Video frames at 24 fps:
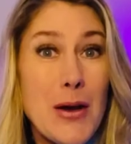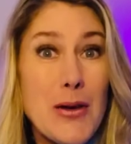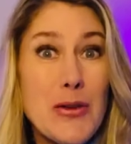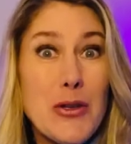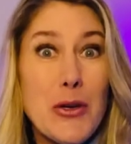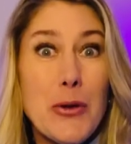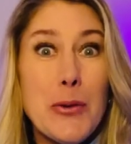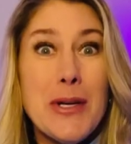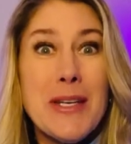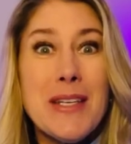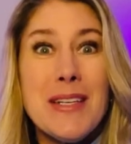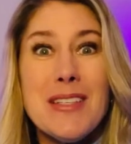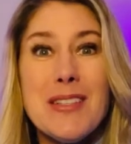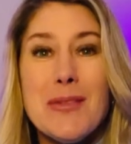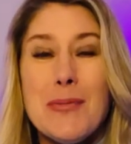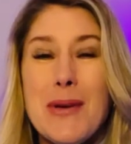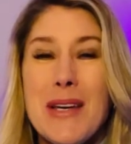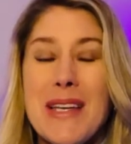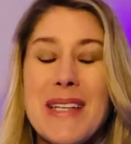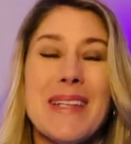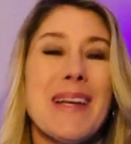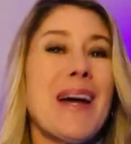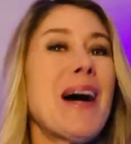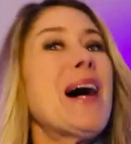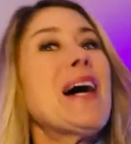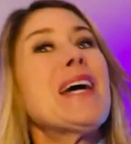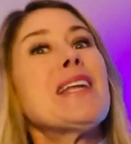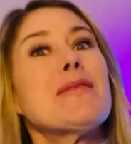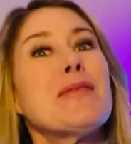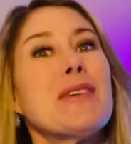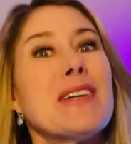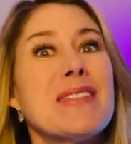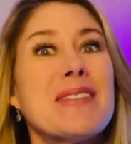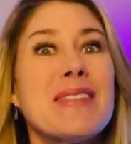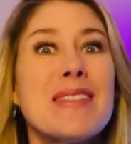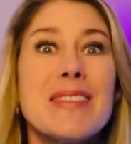So it has been kind of
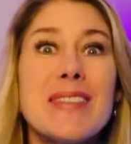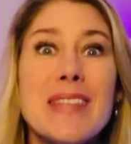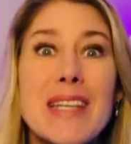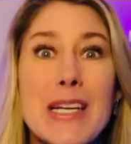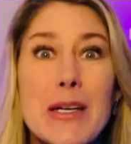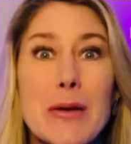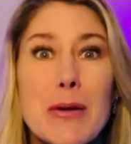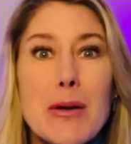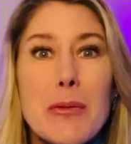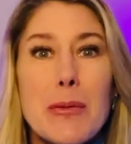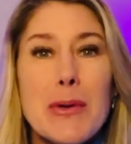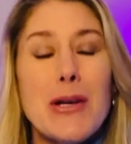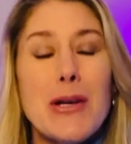a secret. We